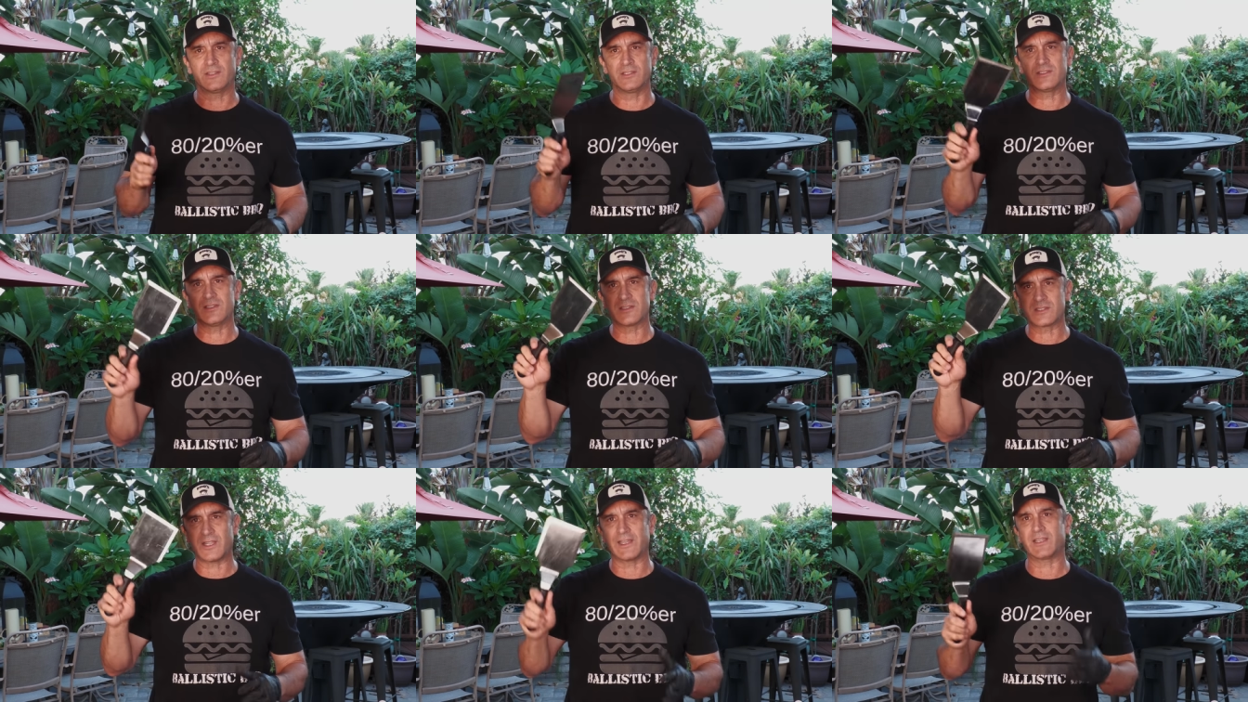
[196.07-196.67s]
This
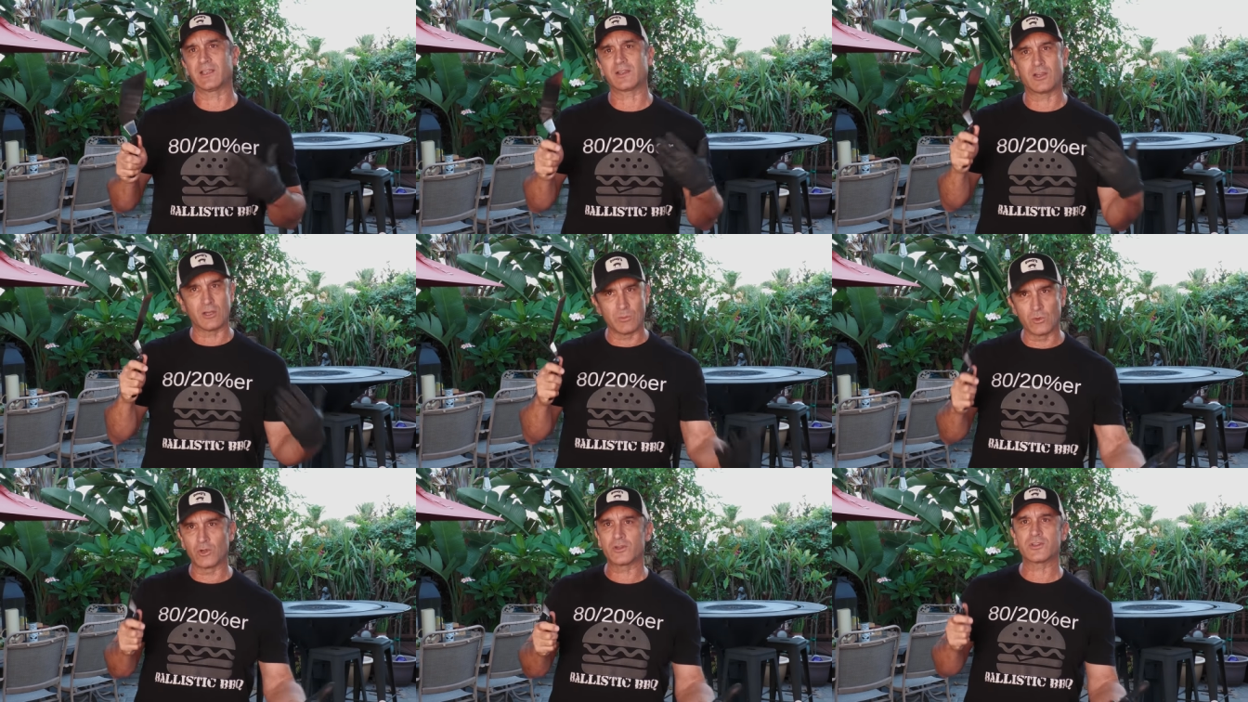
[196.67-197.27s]
is like a
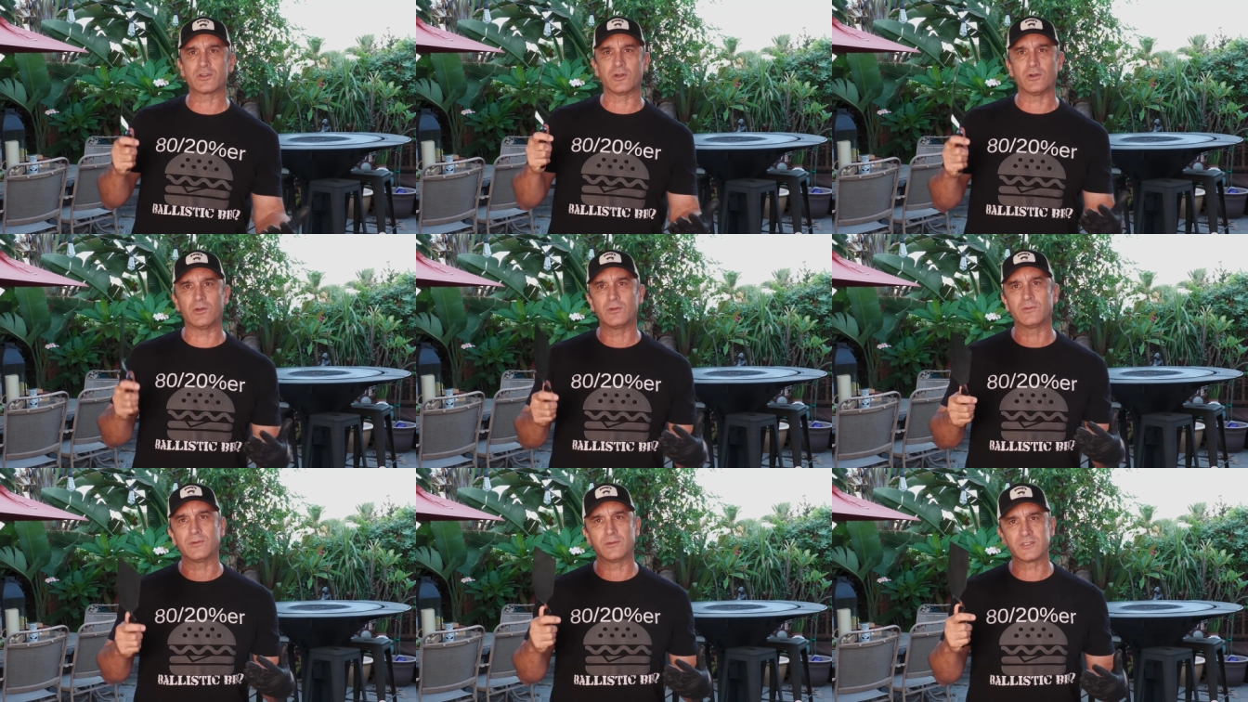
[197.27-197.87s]

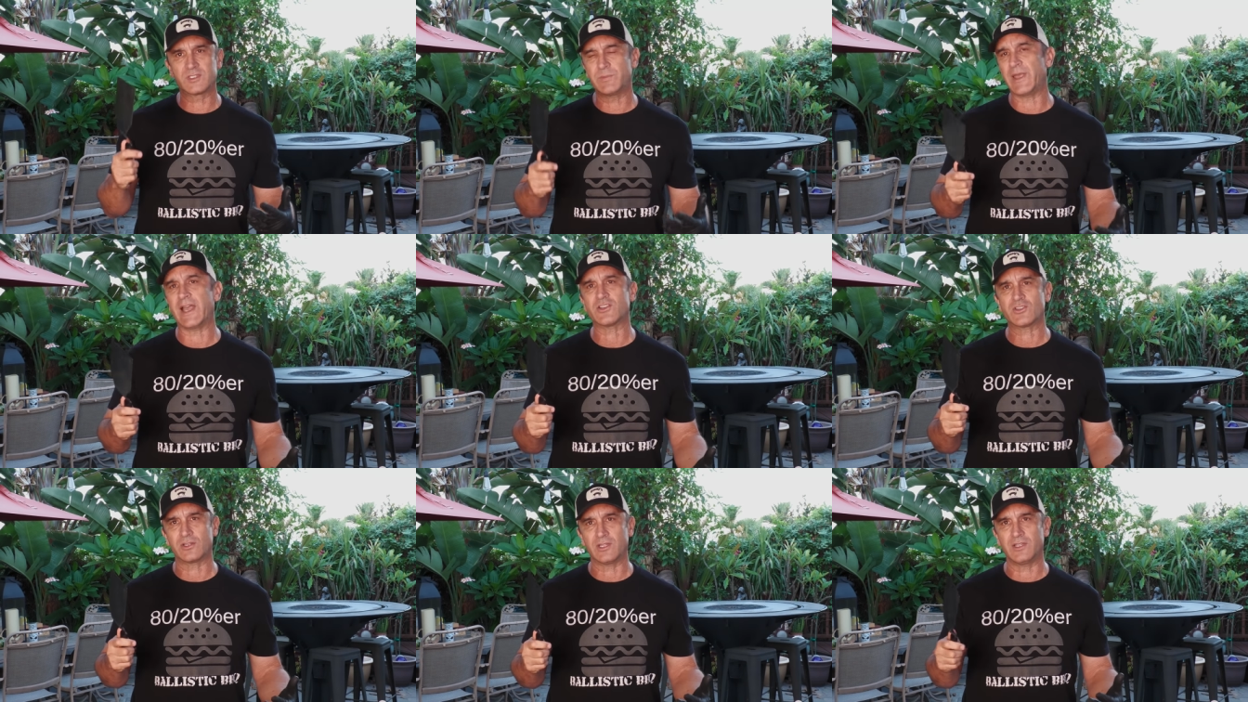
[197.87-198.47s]
commercial
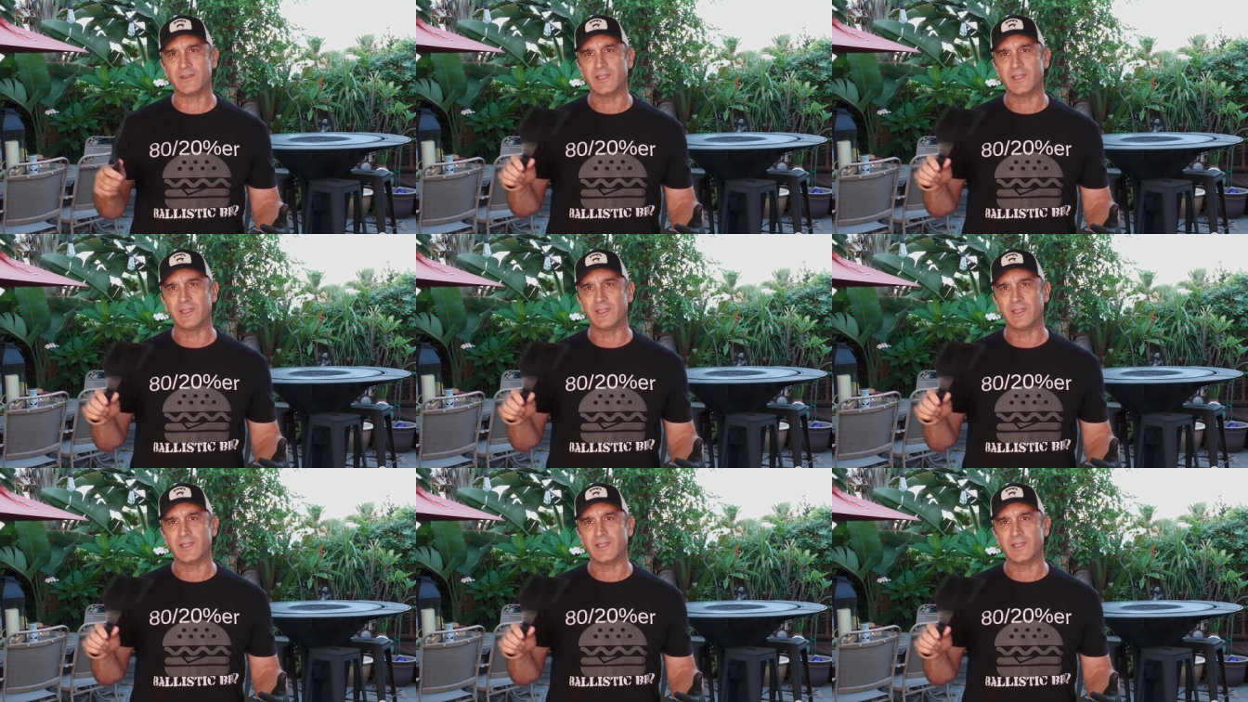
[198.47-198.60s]
spatula